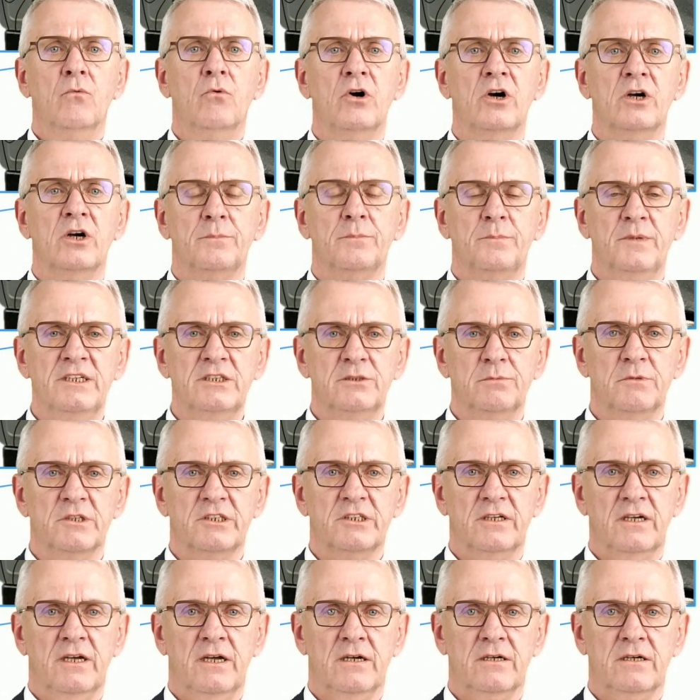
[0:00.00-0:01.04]
Workpiece
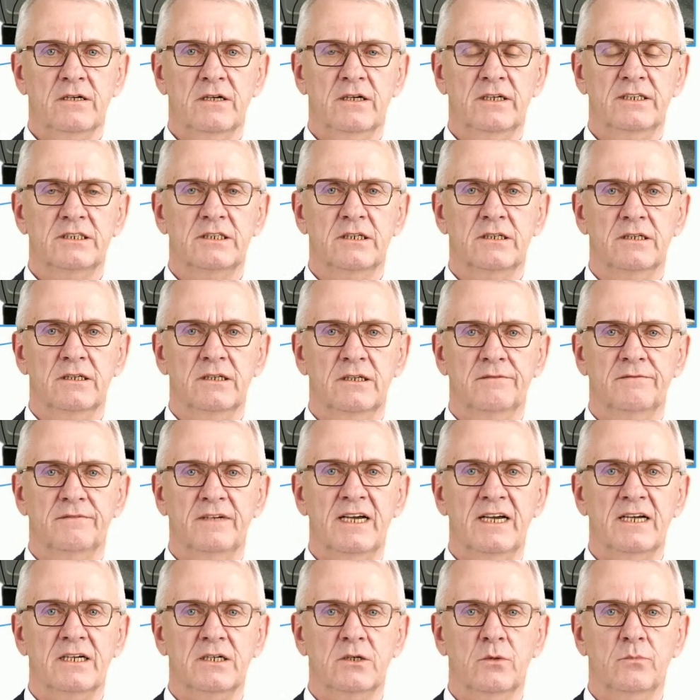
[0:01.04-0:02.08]
material is a
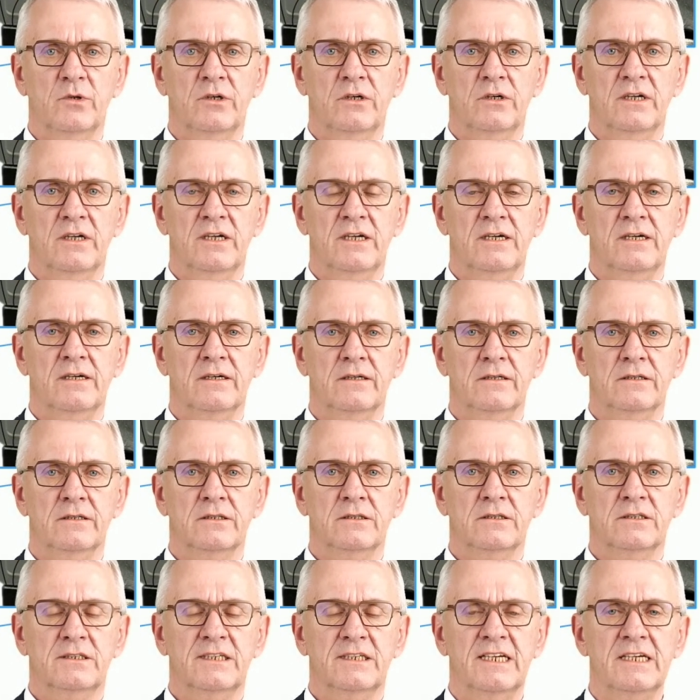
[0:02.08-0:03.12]
variable here.
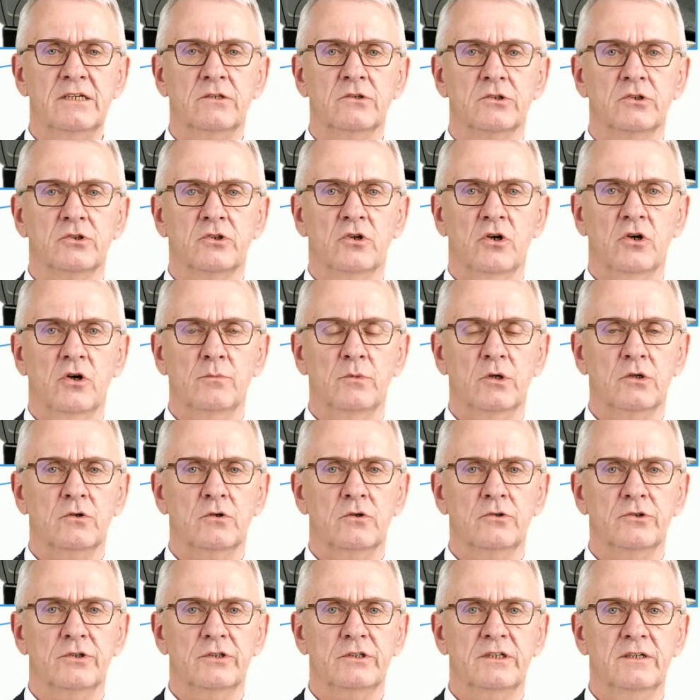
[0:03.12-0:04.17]
Think on thermal
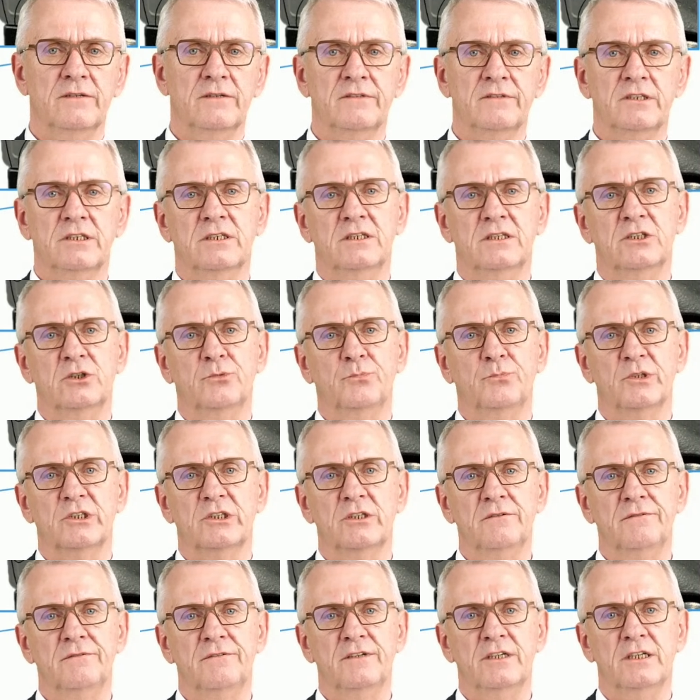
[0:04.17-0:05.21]
conductivity,
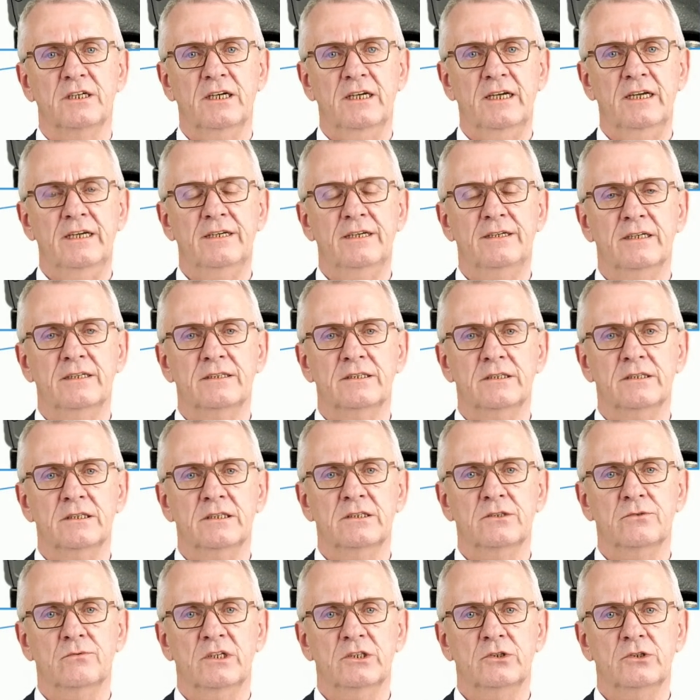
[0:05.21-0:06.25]
specific heat
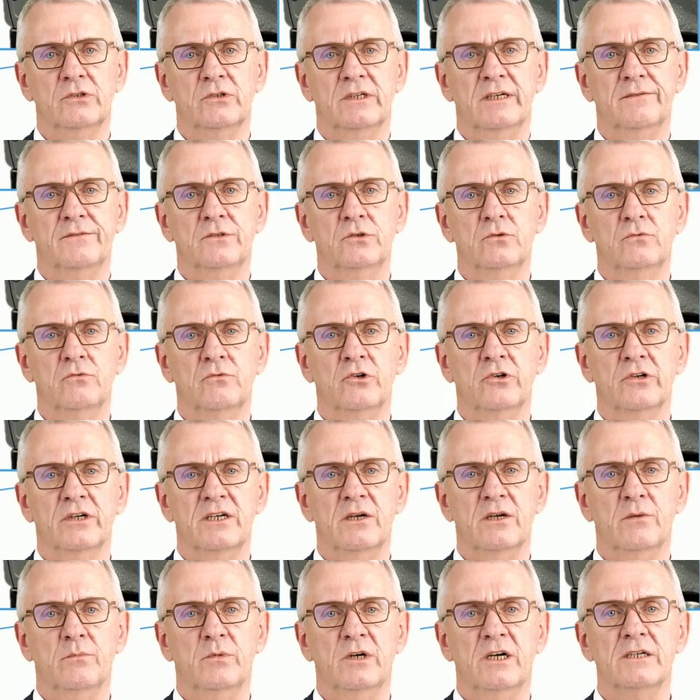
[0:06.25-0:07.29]
is what you have to
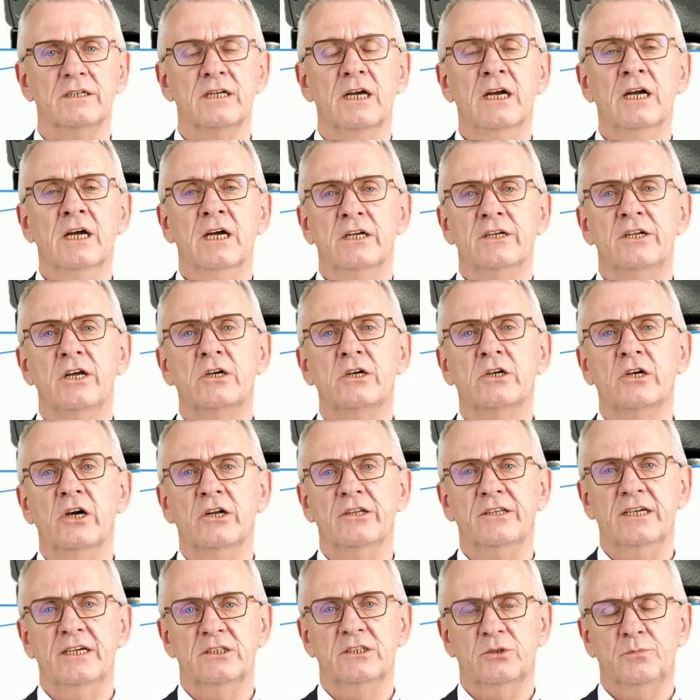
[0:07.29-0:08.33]
worry about. The
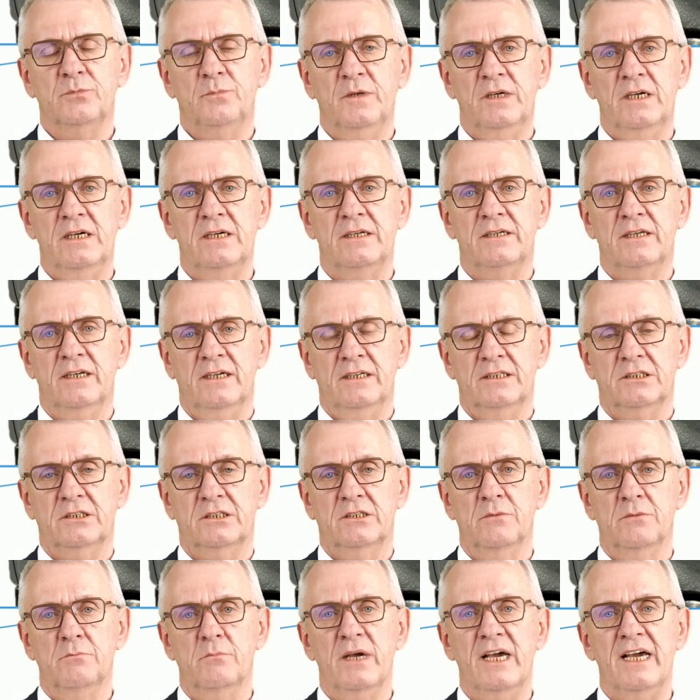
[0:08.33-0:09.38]
cutting speed is
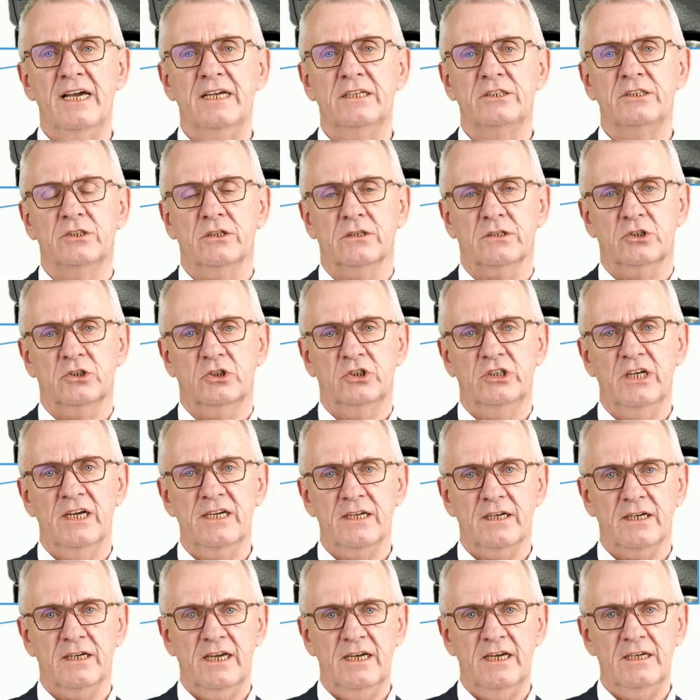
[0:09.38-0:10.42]
the major
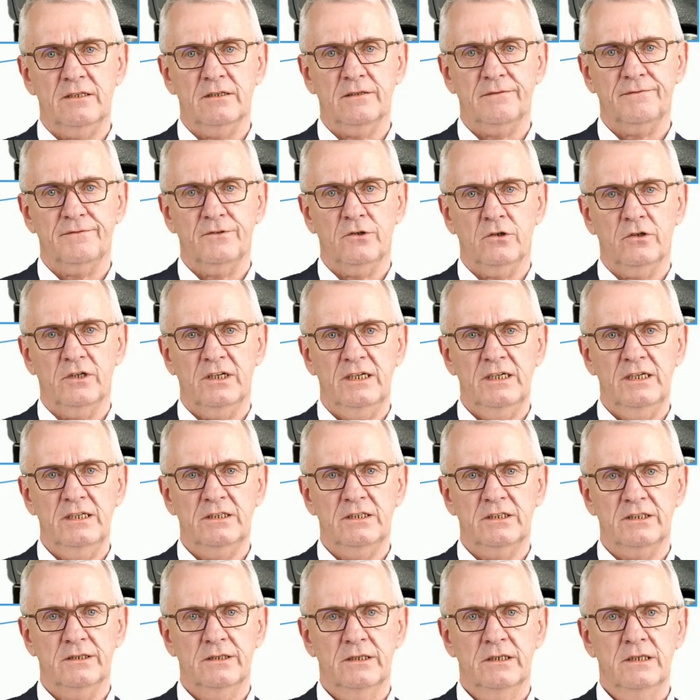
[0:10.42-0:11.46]
generator for
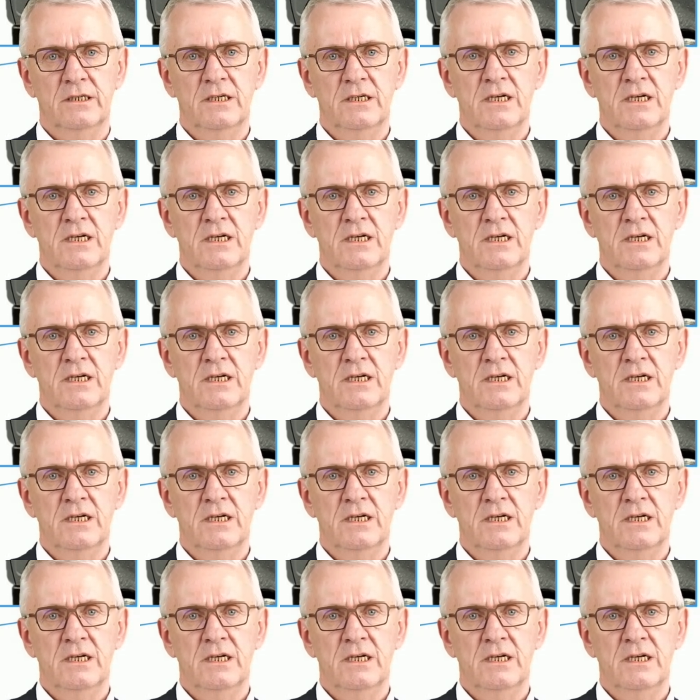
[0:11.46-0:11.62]
heat.